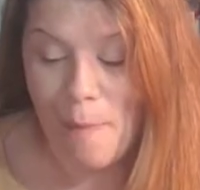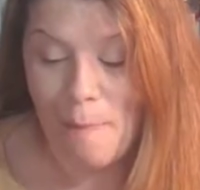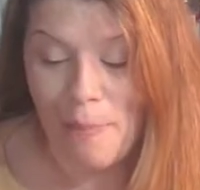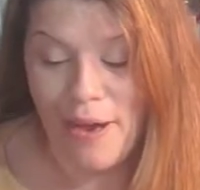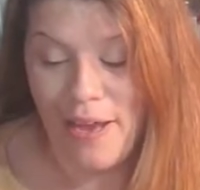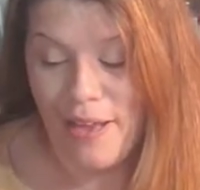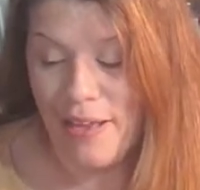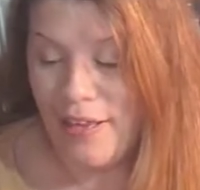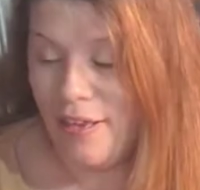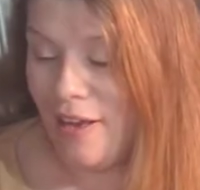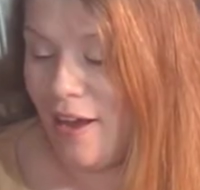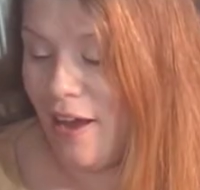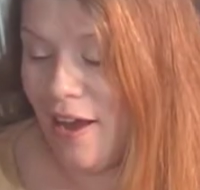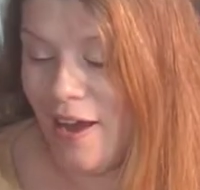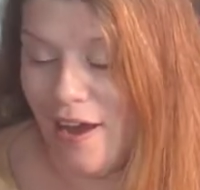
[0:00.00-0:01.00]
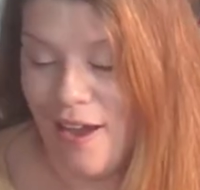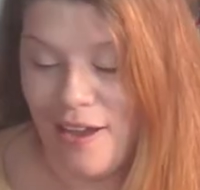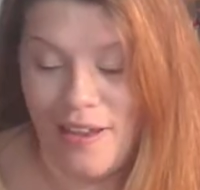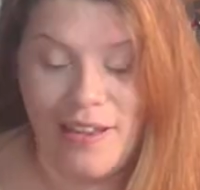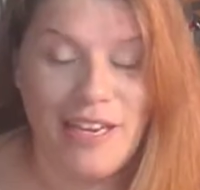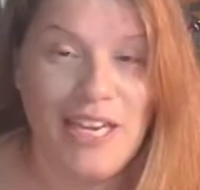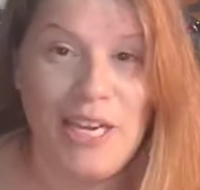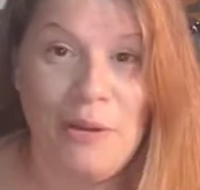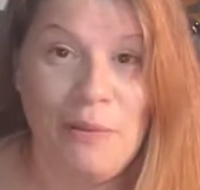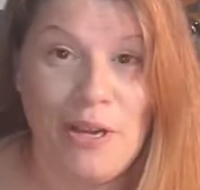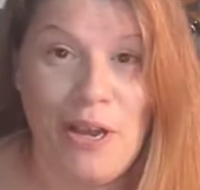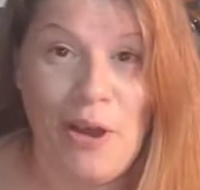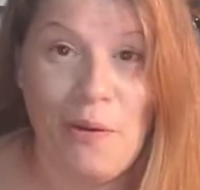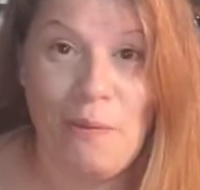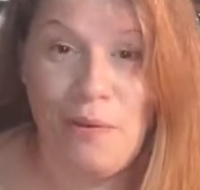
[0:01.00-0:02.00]
But here we
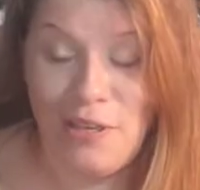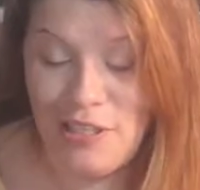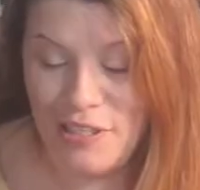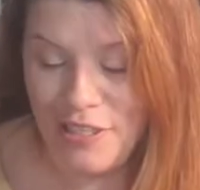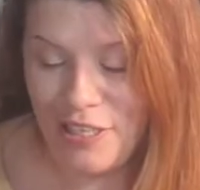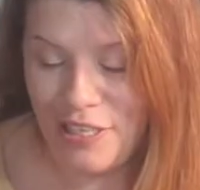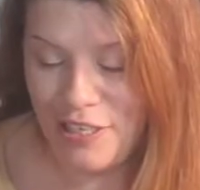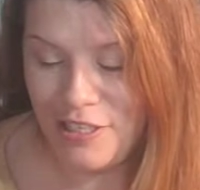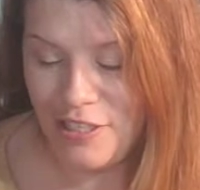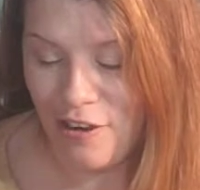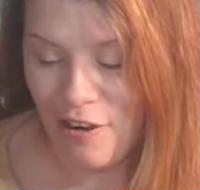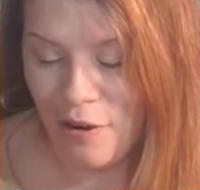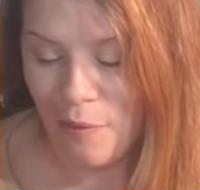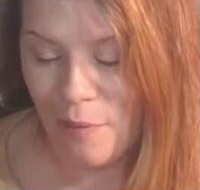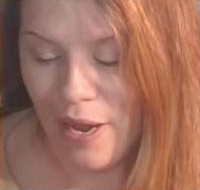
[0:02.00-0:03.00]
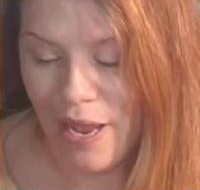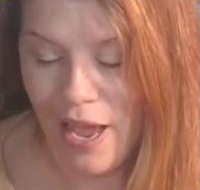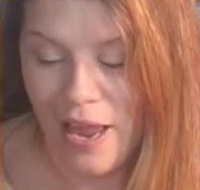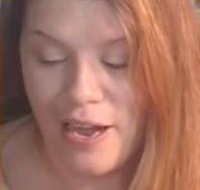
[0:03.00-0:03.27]
go. We're just going to start away.